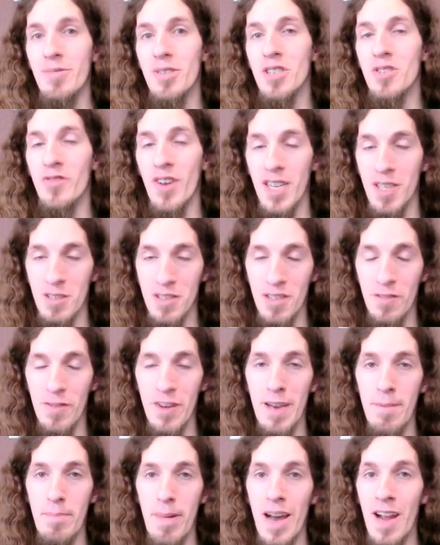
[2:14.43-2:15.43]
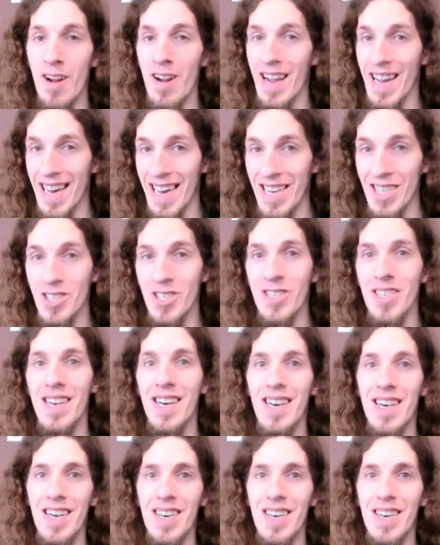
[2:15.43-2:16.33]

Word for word: which follows the vampire Ash